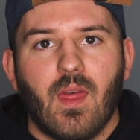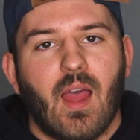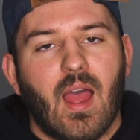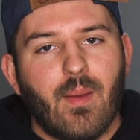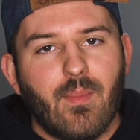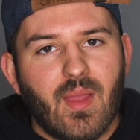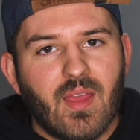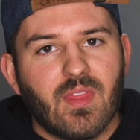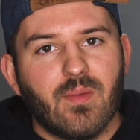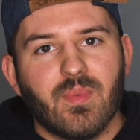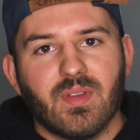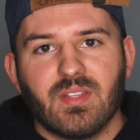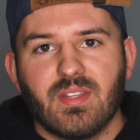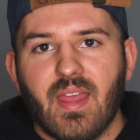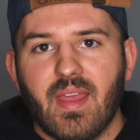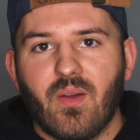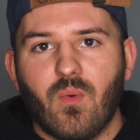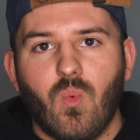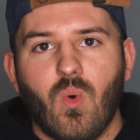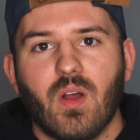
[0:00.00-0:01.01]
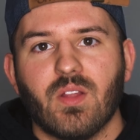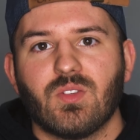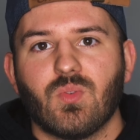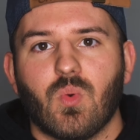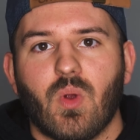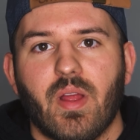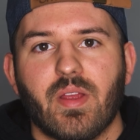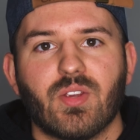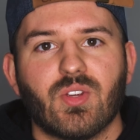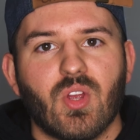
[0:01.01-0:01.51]
I made the mistake once
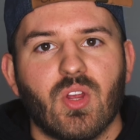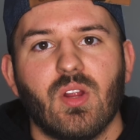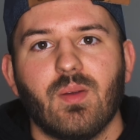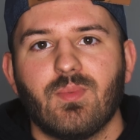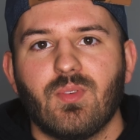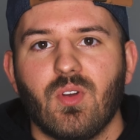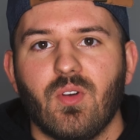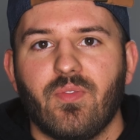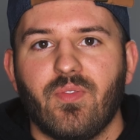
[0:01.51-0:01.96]
where I showed up to a